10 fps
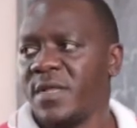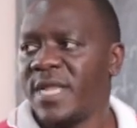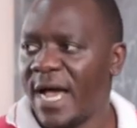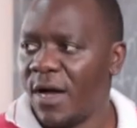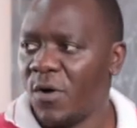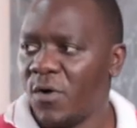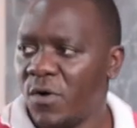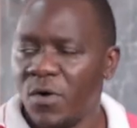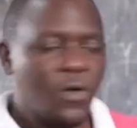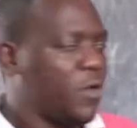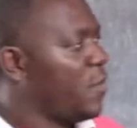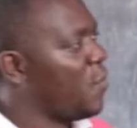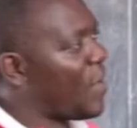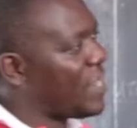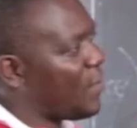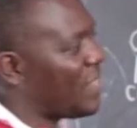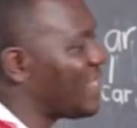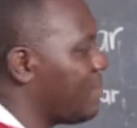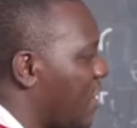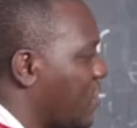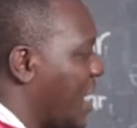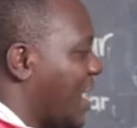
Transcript: Now, what about,